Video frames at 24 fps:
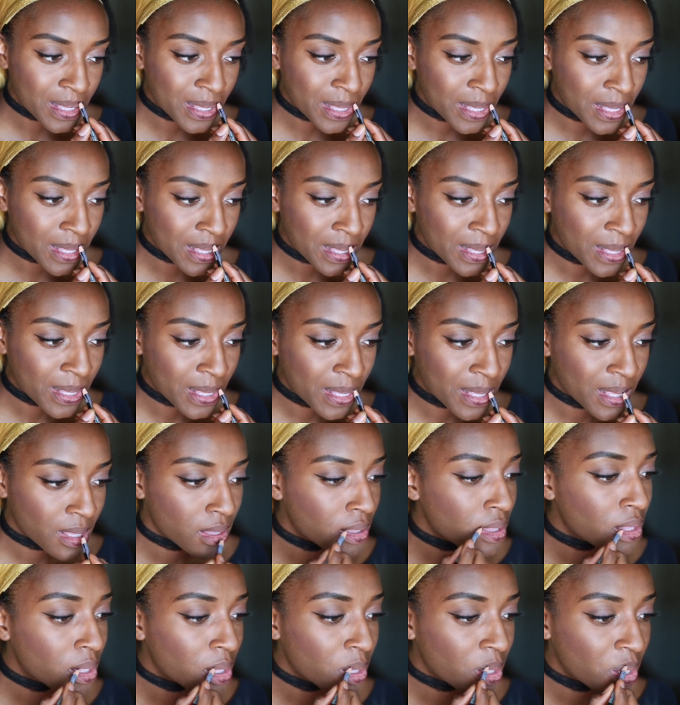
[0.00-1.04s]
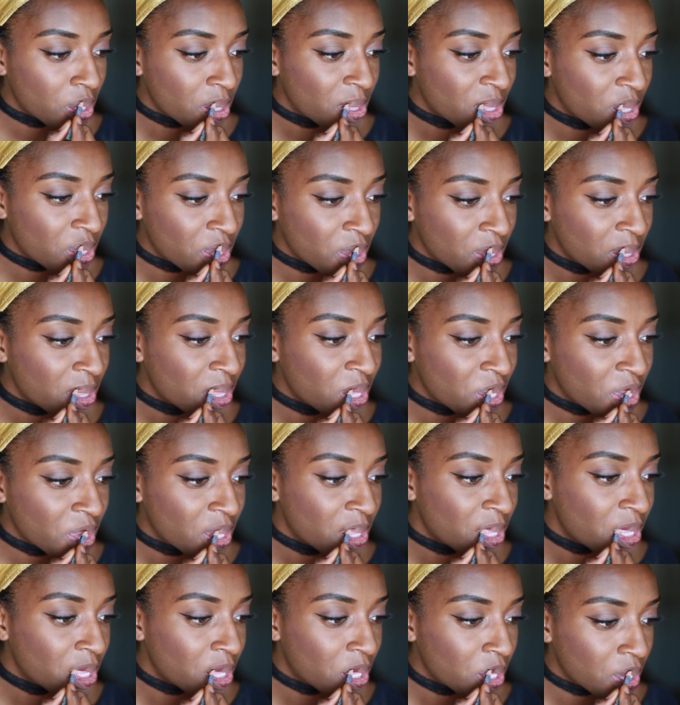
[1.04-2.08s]
And I outline the
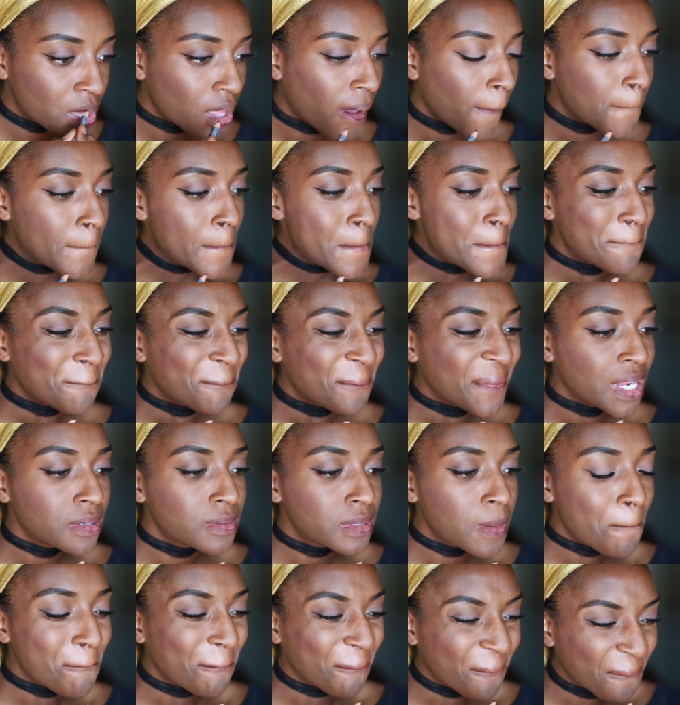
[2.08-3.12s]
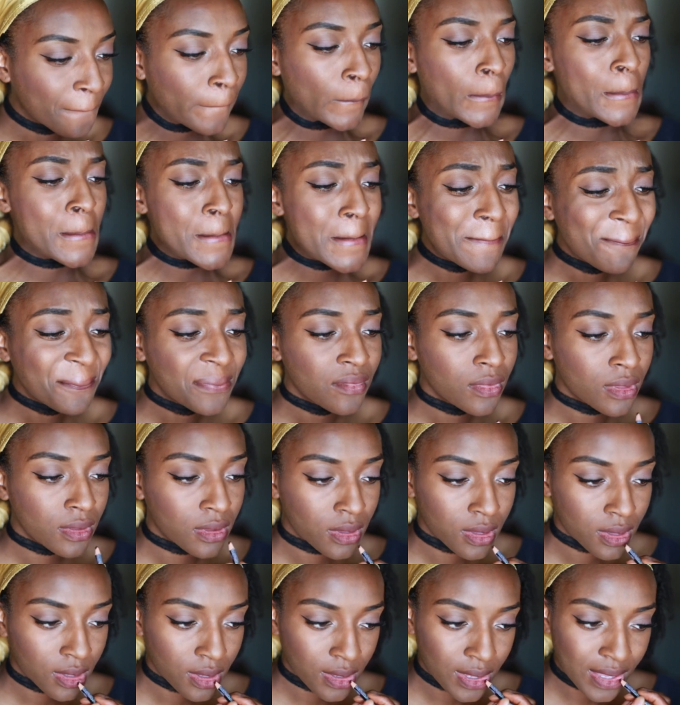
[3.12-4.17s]
outside of my lips,
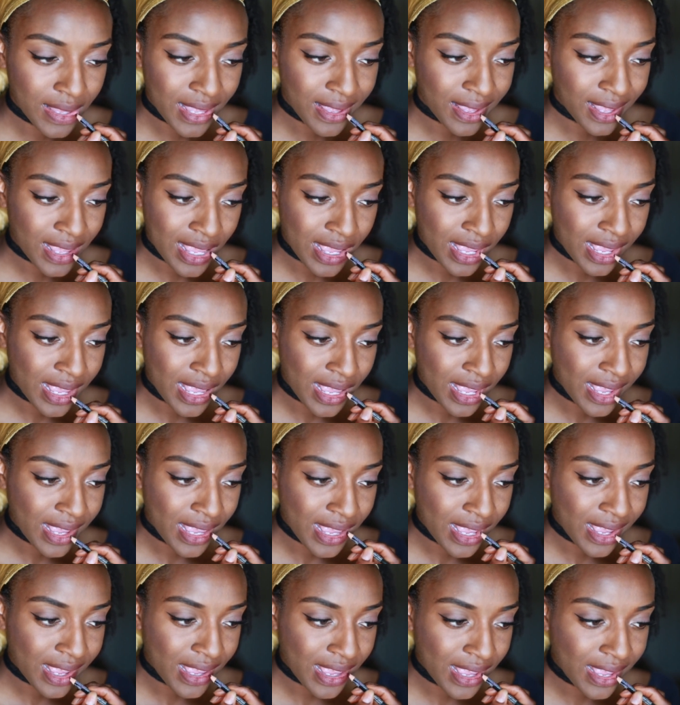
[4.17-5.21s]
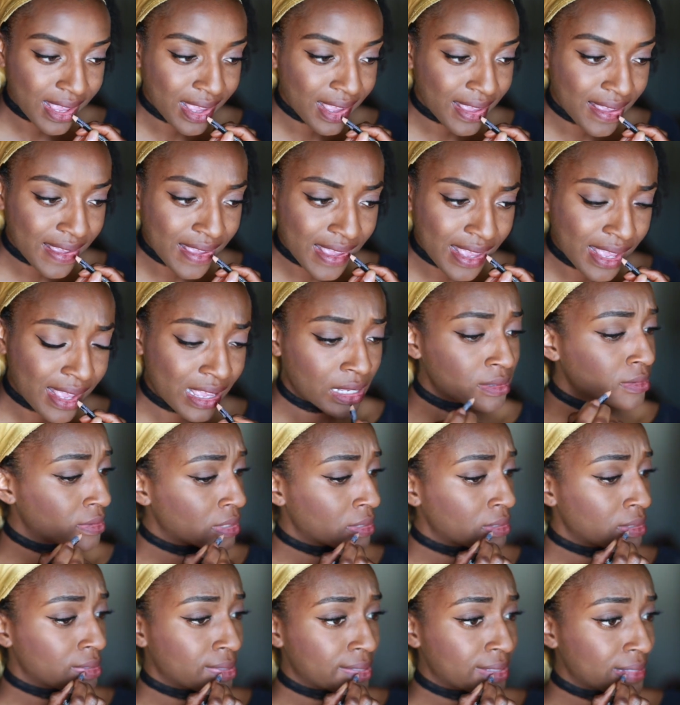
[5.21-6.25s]
moving towards the
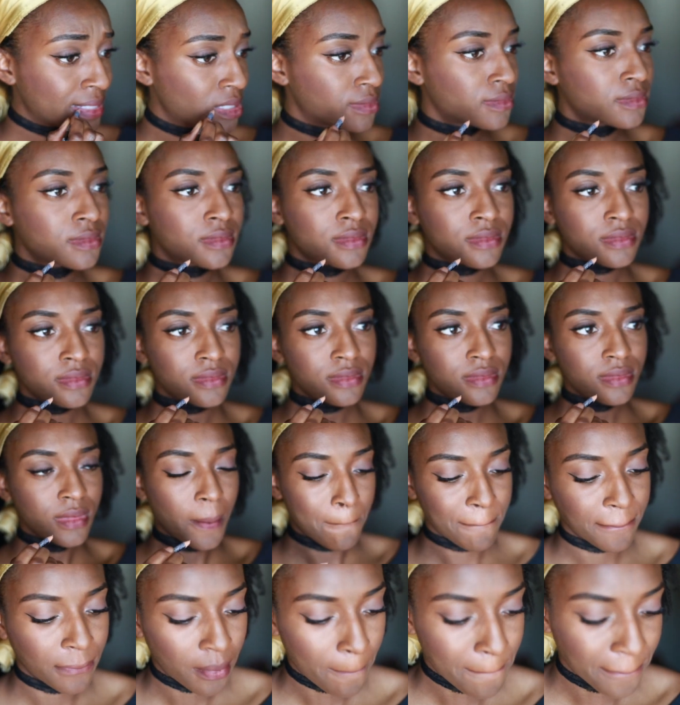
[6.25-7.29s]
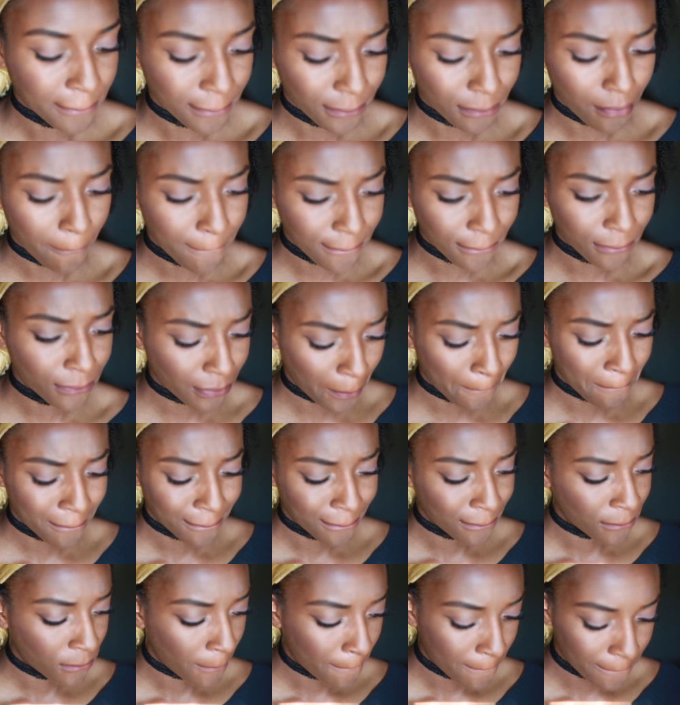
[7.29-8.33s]
inside, the middle, the inner, who
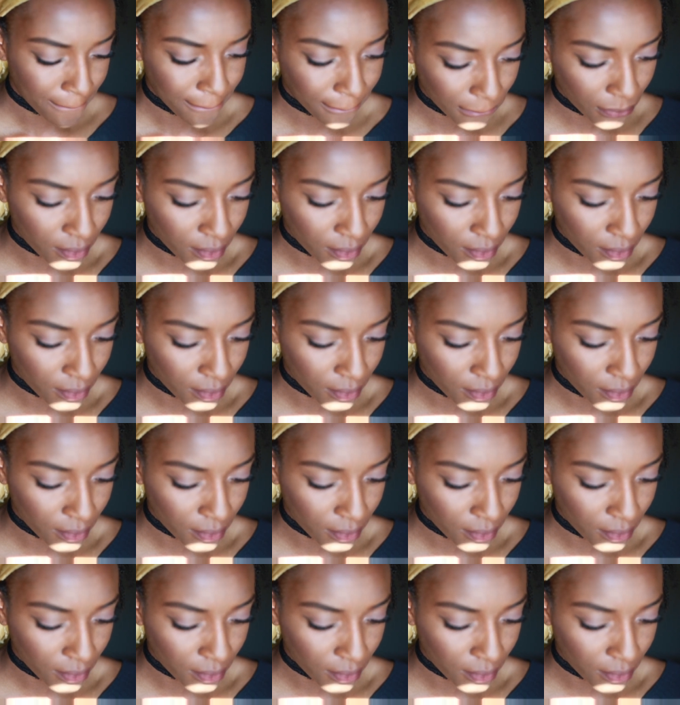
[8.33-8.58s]
knows.